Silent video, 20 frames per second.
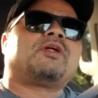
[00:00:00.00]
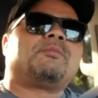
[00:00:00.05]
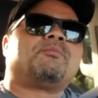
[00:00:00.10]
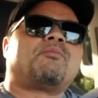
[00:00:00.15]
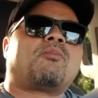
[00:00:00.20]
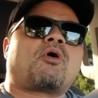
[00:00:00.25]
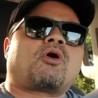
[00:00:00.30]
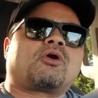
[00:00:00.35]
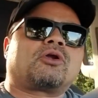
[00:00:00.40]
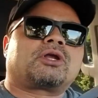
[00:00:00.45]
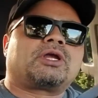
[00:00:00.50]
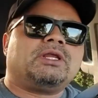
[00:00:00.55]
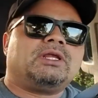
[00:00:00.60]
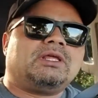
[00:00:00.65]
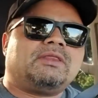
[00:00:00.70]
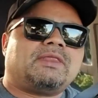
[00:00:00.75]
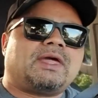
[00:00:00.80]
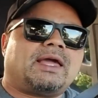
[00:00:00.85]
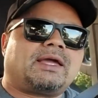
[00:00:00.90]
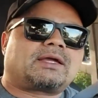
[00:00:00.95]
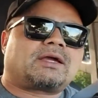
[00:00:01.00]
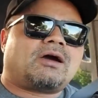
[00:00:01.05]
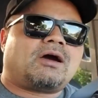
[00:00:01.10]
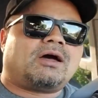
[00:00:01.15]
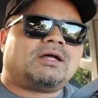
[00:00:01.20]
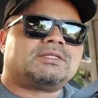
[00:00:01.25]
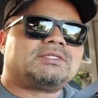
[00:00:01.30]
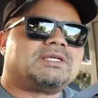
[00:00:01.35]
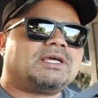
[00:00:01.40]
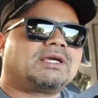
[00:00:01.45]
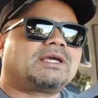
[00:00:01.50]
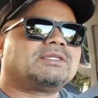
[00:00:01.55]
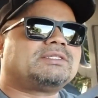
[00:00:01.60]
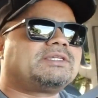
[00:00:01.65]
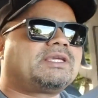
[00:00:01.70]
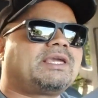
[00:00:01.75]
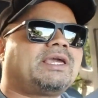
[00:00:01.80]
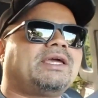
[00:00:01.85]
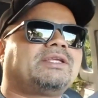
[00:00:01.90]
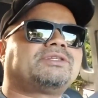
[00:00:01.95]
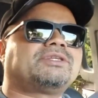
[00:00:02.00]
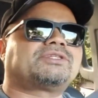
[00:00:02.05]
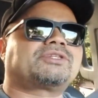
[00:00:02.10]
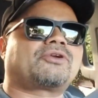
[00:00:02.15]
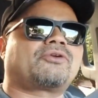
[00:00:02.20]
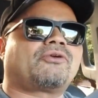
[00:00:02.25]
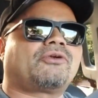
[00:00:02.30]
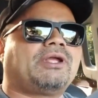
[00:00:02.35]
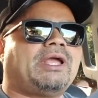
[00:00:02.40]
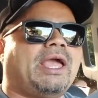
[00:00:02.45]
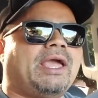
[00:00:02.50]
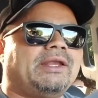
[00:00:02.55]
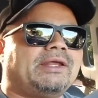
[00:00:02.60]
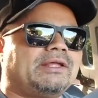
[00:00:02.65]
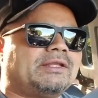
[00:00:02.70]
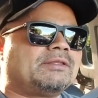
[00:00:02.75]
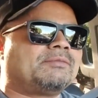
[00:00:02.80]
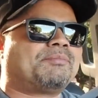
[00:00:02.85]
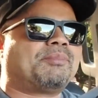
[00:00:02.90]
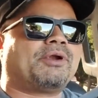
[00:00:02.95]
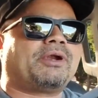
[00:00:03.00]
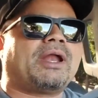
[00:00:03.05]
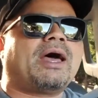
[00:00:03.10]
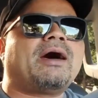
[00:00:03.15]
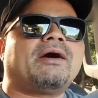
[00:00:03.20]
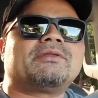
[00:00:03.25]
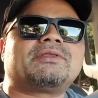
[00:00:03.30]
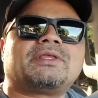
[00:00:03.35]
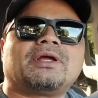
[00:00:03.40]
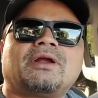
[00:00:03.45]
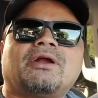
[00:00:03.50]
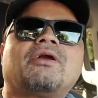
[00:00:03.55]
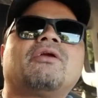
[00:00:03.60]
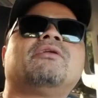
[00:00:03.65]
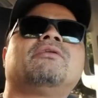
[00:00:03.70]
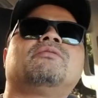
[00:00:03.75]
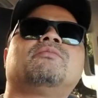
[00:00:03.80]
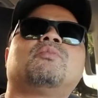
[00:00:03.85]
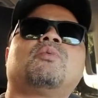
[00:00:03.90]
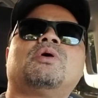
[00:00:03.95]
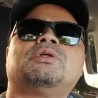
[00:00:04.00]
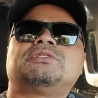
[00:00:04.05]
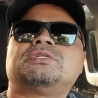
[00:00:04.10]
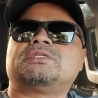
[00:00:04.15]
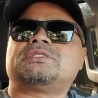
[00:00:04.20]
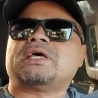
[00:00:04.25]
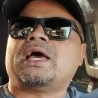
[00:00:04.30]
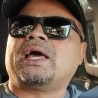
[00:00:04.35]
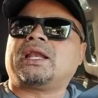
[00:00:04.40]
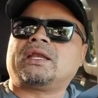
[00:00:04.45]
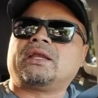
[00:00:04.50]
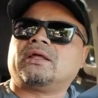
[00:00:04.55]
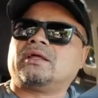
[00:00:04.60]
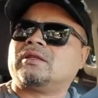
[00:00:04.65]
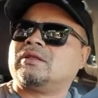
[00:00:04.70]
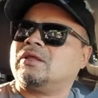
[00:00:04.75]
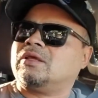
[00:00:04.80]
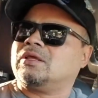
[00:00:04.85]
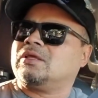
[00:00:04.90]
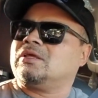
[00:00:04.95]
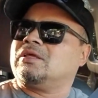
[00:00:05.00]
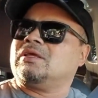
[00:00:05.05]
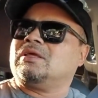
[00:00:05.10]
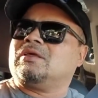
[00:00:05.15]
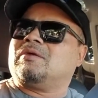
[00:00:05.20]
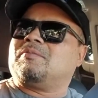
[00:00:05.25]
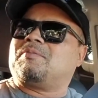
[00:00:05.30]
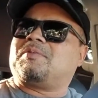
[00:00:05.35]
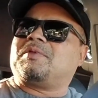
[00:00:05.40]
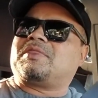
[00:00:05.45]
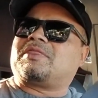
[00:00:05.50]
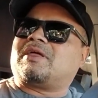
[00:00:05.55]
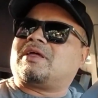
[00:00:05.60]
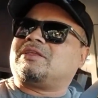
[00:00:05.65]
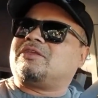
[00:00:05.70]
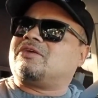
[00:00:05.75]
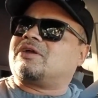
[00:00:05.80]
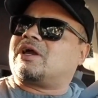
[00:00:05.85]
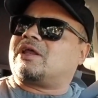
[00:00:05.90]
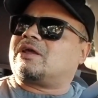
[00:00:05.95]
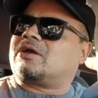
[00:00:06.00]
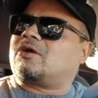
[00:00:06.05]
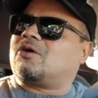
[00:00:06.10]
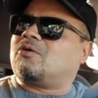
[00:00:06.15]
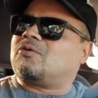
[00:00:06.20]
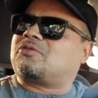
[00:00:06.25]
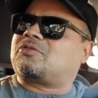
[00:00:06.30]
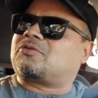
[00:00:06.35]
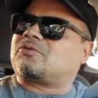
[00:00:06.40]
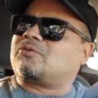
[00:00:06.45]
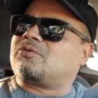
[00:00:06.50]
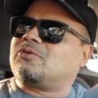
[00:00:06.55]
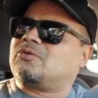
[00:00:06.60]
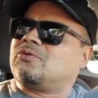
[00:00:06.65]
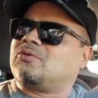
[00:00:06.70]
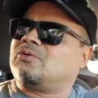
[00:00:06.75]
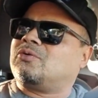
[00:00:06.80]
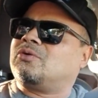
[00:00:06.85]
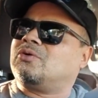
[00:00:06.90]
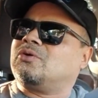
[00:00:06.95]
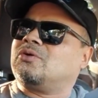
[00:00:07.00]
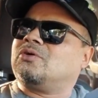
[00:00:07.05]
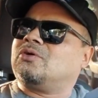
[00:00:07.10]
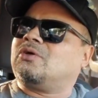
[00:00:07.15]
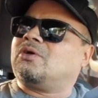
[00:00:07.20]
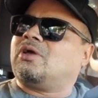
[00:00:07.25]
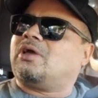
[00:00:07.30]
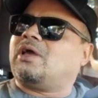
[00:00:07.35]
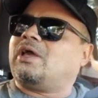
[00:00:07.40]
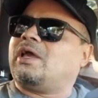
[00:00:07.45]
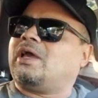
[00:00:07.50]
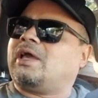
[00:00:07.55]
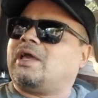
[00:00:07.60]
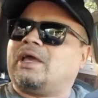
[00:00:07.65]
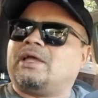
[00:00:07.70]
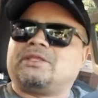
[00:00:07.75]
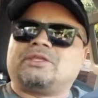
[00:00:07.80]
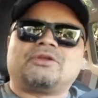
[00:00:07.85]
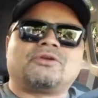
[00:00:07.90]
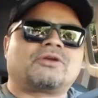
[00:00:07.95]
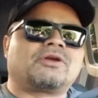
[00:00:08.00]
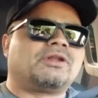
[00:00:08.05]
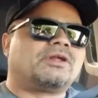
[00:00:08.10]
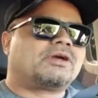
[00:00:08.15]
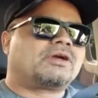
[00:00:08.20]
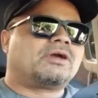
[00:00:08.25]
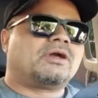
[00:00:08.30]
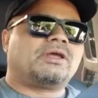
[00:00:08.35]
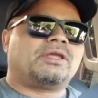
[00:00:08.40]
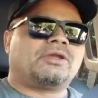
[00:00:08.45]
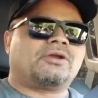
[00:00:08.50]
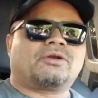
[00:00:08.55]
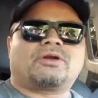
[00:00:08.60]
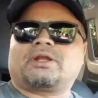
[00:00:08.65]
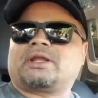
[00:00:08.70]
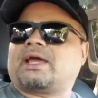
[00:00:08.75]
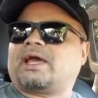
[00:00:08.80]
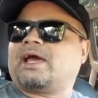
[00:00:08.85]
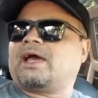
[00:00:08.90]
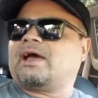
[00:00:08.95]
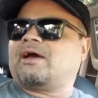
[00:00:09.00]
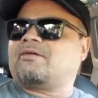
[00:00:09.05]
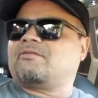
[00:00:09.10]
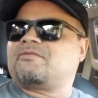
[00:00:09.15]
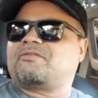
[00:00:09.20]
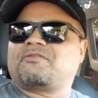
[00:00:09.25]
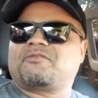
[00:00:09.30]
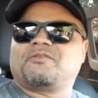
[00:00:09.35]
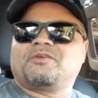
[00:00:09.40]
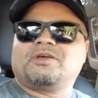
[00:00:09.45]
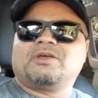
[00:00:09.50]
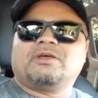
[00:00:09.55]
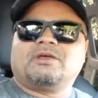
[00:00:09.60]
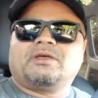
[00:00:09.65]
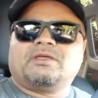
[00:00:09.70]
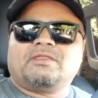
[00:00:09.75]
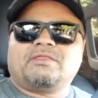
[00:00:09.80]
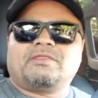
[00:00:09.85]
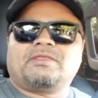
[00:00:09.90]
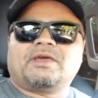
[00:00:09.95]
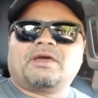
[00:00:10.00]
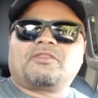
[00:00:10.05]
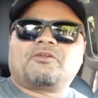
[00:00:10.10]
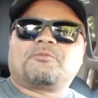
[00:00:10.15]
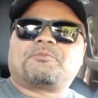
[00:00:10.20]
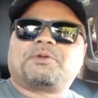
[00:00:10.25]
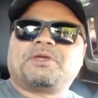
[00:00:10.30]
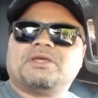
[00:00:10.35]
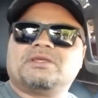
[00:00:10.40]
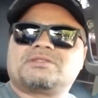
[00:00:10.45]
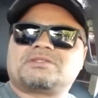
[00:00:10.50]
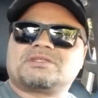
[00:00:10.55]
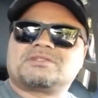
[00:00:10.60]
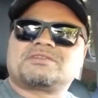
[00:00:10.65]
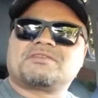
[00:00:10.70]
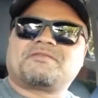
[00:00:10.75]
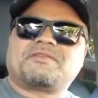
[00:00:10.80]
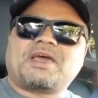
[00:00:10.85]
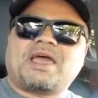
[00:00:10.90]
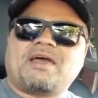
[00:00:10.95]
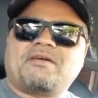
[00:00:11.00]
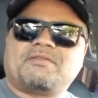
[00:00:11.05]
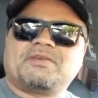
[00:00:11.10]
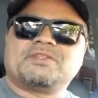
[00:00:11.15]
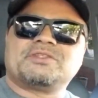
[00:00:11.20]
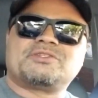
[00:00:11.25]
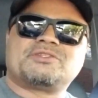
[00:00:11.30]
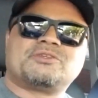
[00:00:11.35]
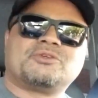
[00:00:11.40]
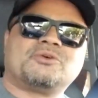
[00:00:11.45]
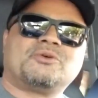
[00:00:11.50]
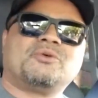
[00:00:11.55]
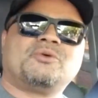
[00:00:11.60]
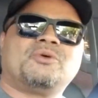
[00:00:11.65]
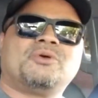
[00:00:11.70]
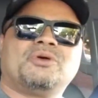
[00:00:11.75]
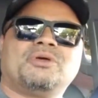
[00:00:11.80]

marketing that content, because you can't just create it and put it out there and once it's edited, but then you got to go through, and you're gonna have the other pieces of having to